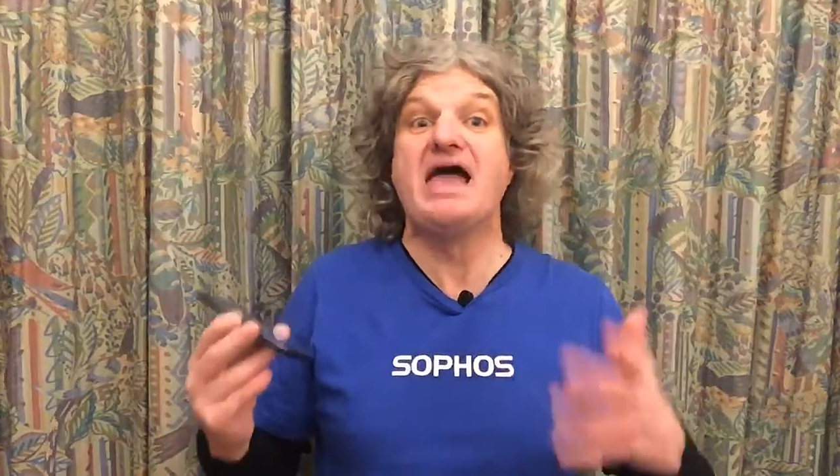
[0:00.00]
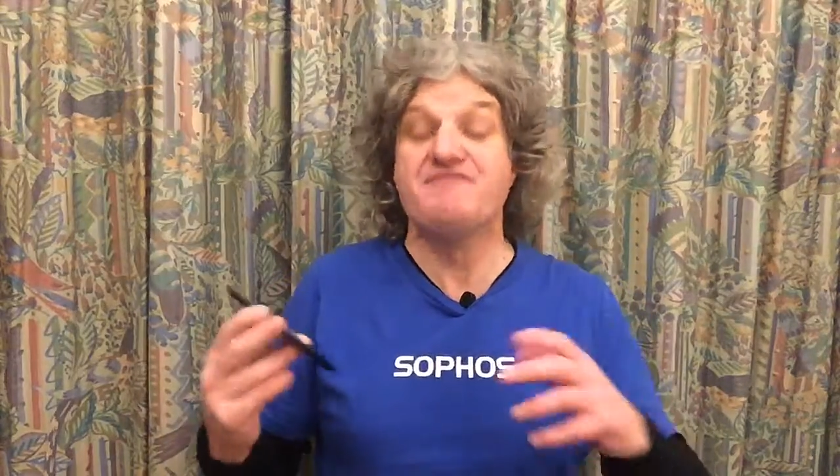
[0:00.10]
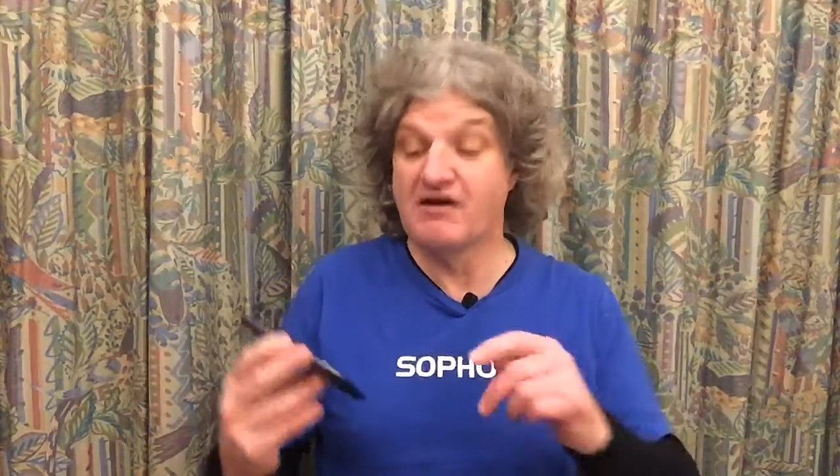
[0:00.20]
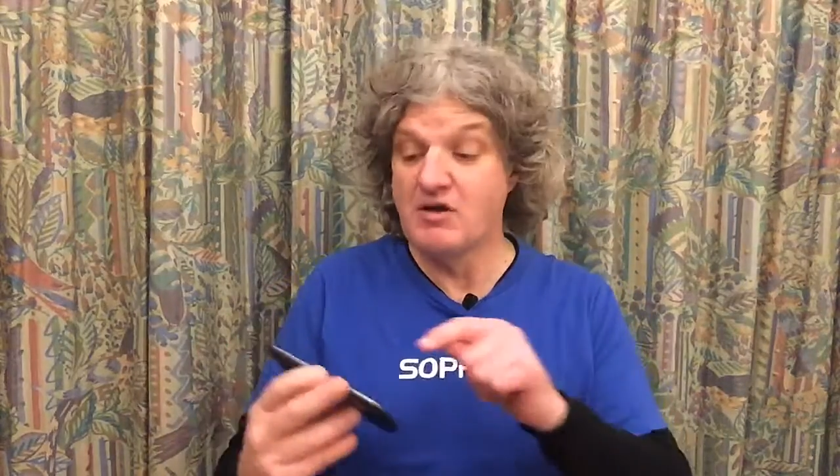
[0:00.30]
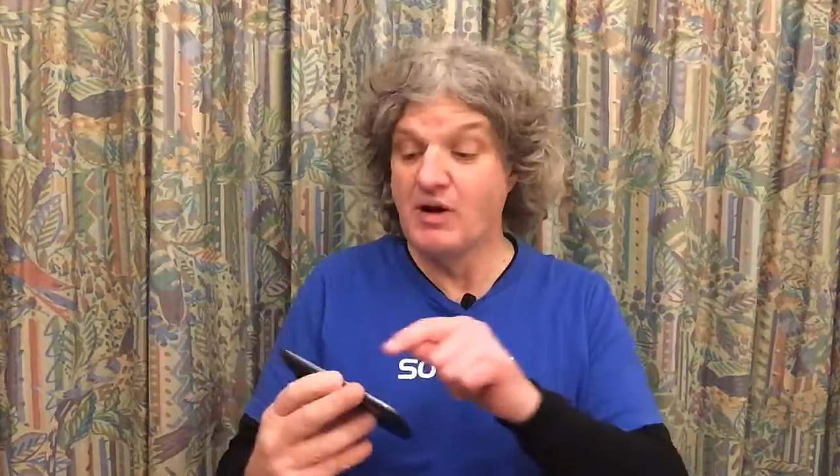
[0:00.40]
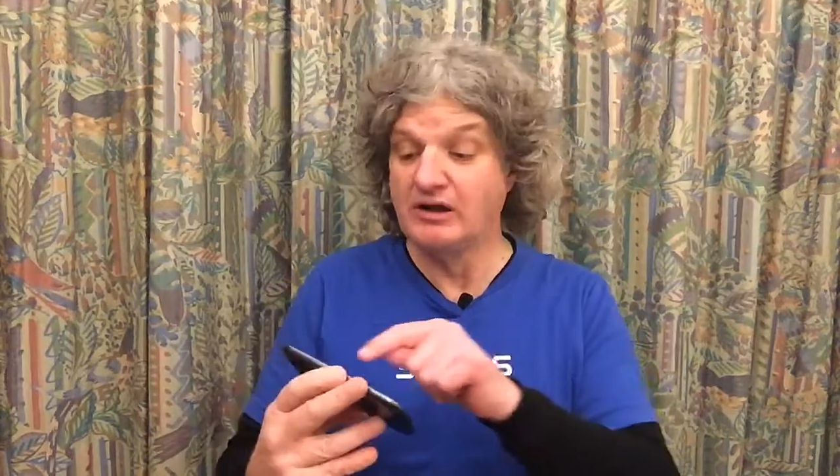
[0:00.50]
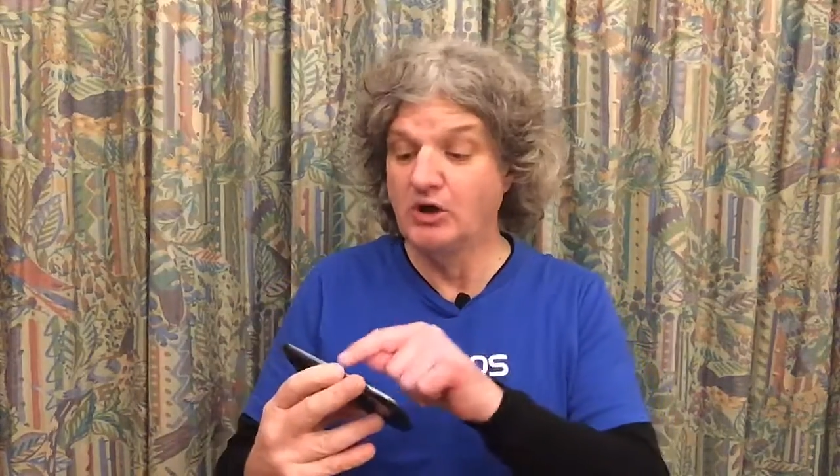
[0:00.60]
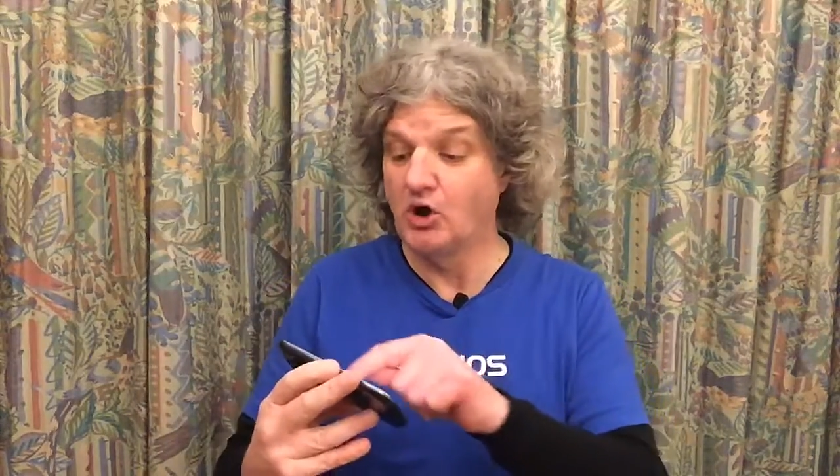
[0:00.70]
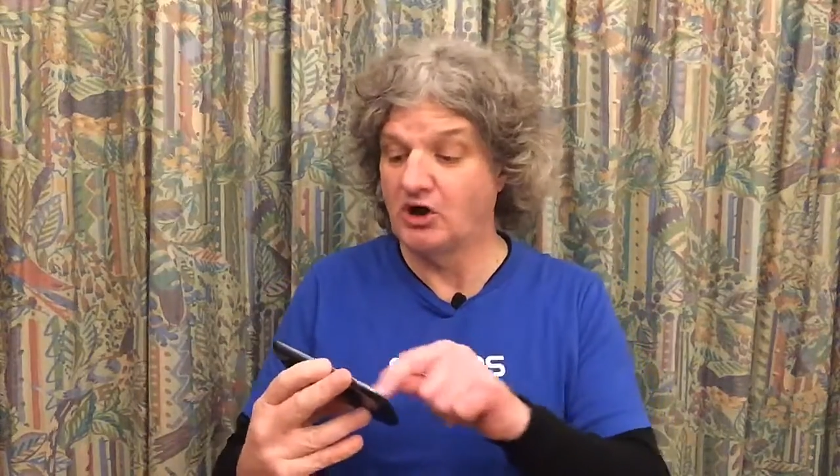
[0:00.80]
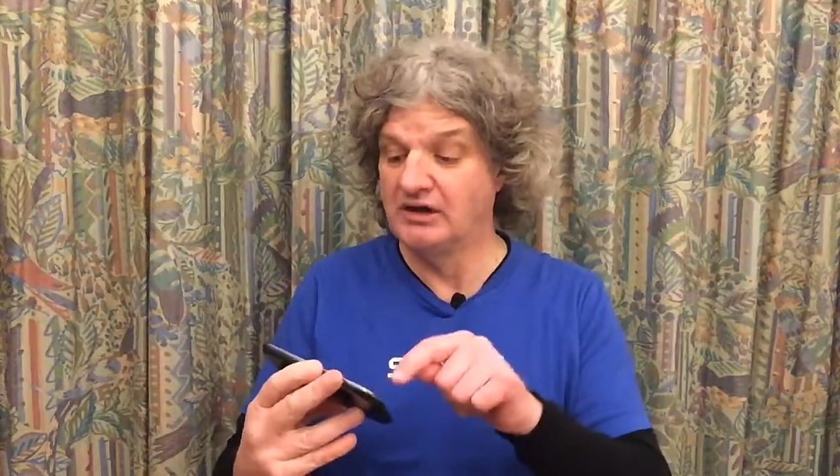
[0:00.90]
very well
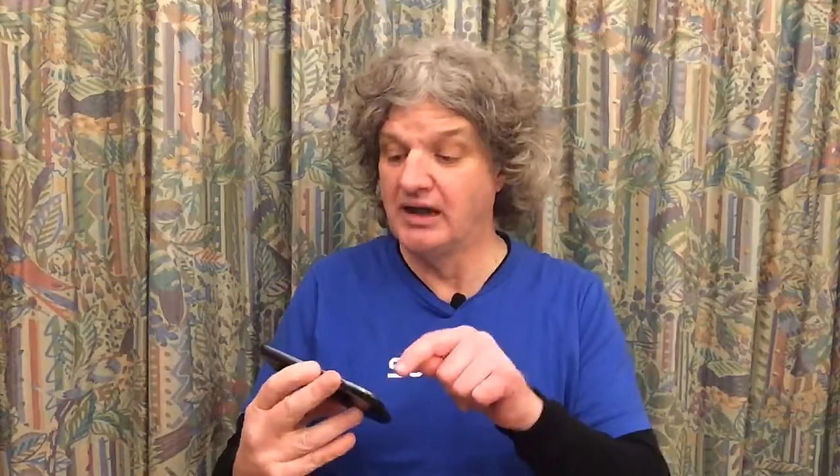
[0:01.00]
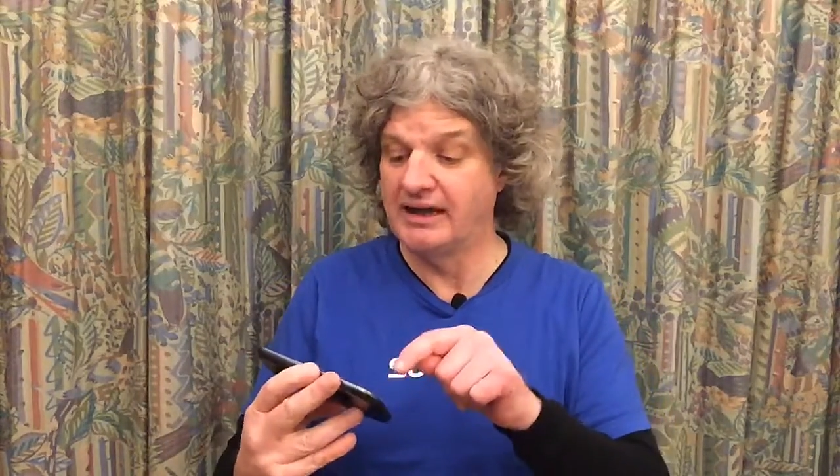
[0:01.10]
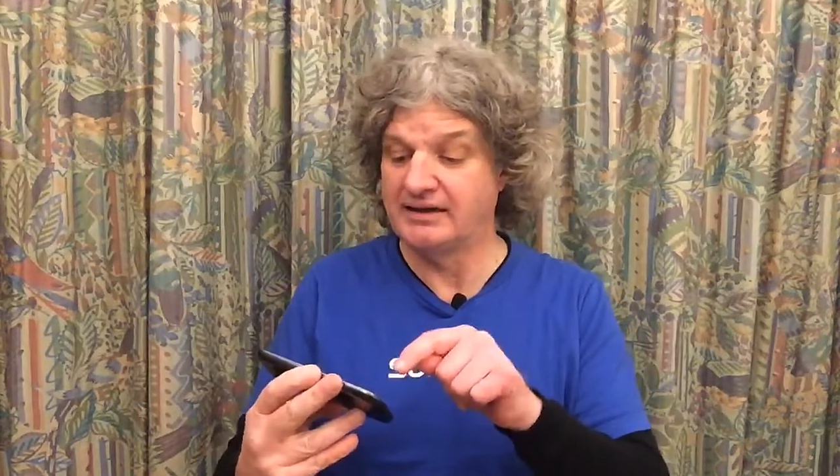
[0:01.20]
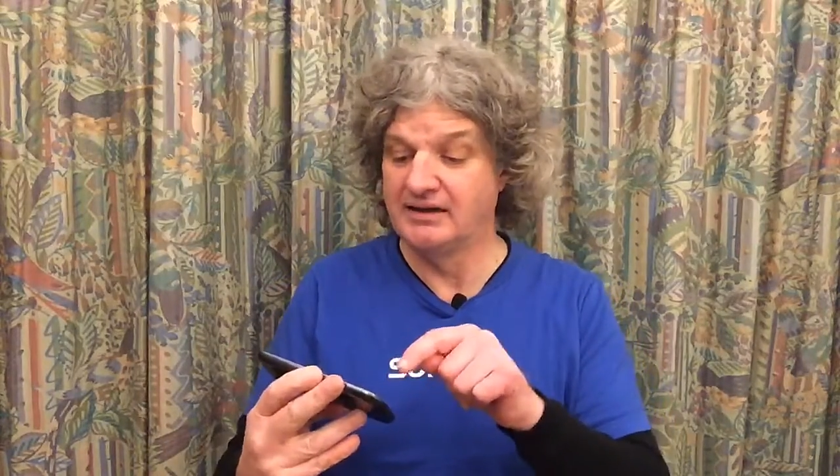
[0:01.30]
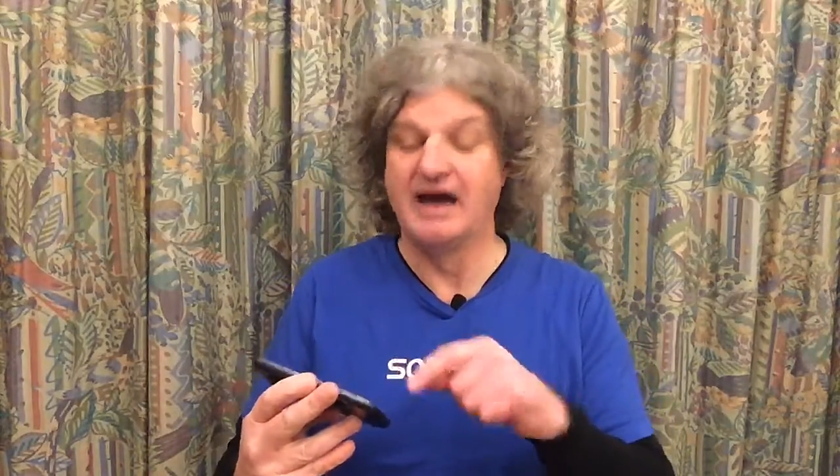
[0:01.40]
look like